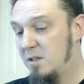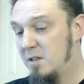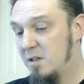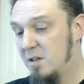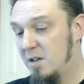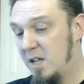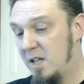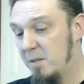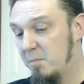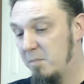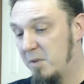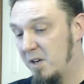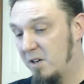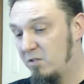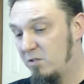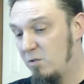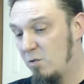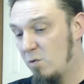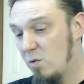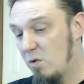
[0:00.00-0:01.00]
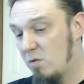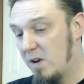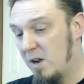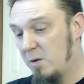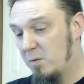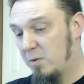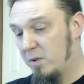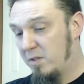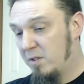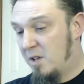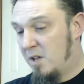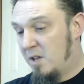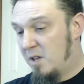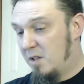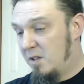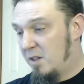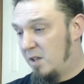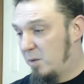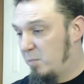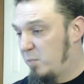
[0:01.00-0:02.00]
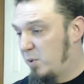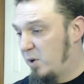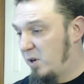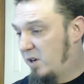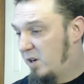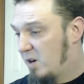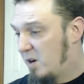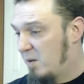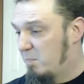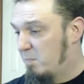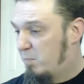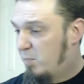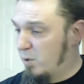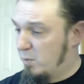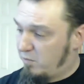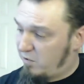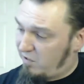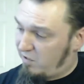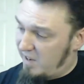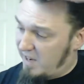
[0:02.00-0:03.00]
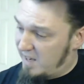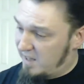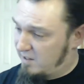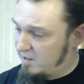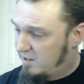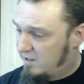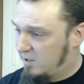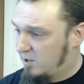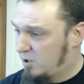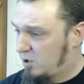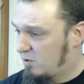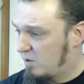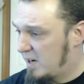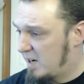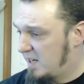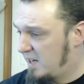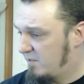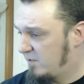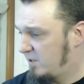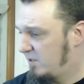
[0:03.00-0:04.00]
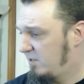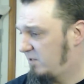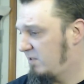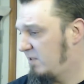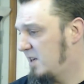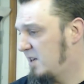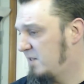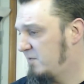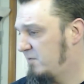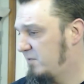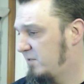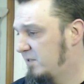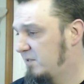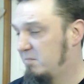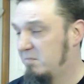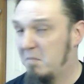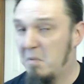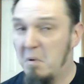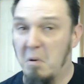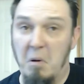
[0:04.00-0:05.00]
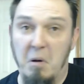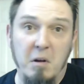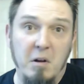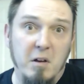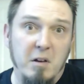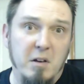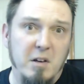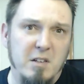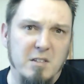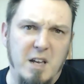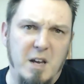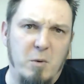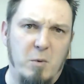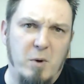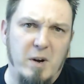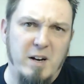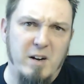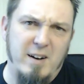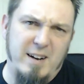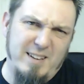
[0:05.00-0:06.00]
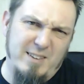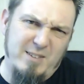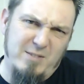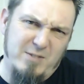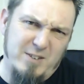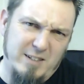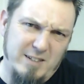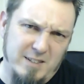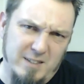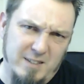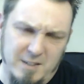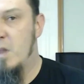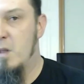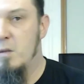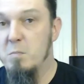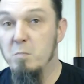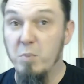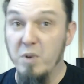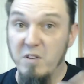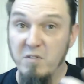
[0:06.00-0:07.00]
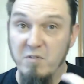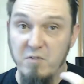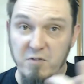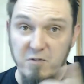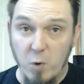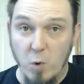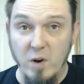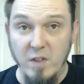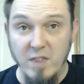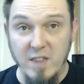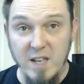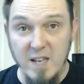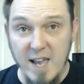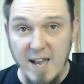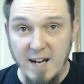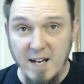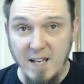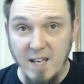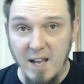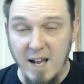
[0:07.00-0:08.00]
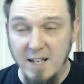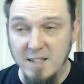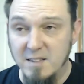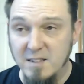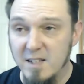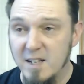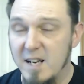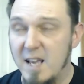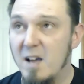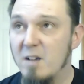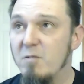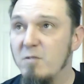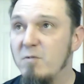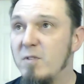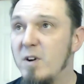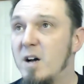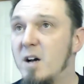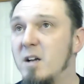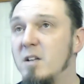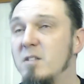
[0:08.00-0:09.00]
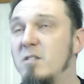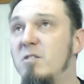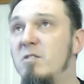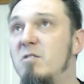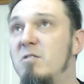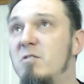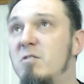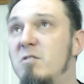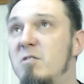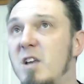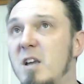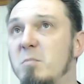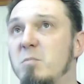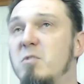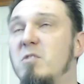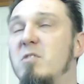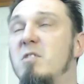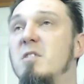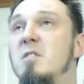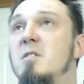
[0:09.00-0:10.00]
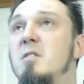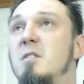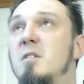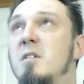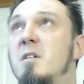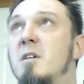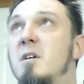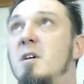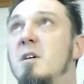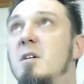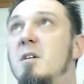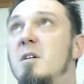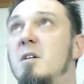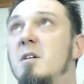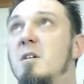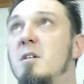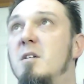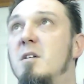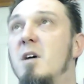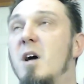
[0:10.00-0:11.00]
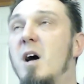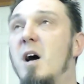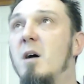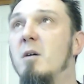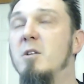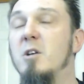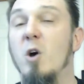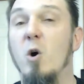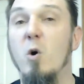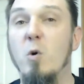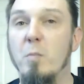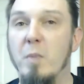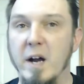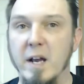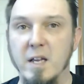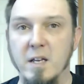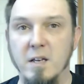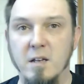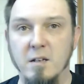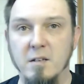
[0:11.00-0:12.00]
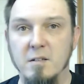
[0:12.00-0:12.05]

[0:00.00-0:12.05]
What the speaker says: I am going to screw around with like putting it on boom stands and try different stuff, and because hey, why not? It's fun. Before the Yeti, I did have a Samson Go mic,